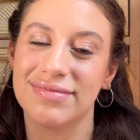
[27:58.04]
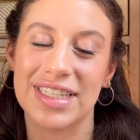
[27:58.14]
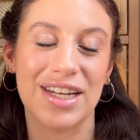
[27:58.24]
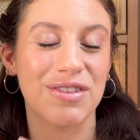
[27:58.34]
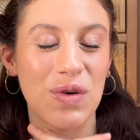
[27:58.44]

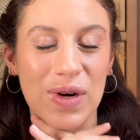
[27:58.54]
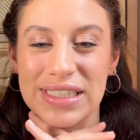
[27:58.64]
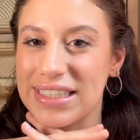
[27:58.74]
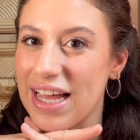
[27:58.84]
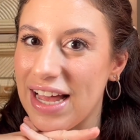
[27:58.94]
And of
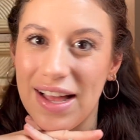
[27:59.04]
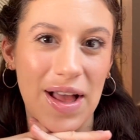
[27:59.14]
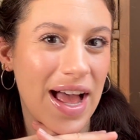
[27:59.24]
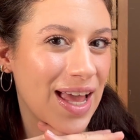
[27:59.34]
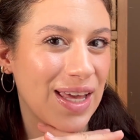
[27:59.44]
course,
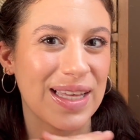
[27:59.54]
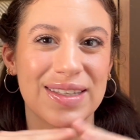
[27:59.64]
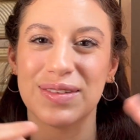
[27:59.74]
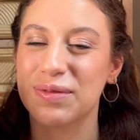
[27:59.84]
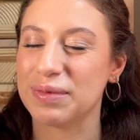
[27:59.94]
I
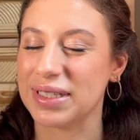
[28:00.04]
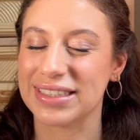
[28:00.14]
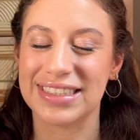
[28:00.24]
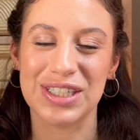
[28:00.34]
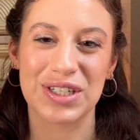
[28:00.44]
will
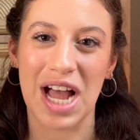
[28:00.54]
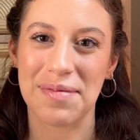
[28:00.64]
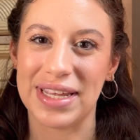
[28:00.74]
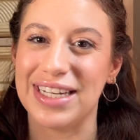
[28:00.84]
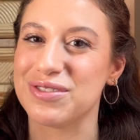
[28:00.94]
see your
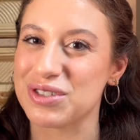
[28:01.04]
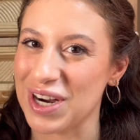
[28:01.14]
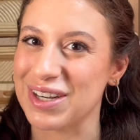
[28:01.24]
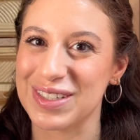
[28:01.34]
comment and try to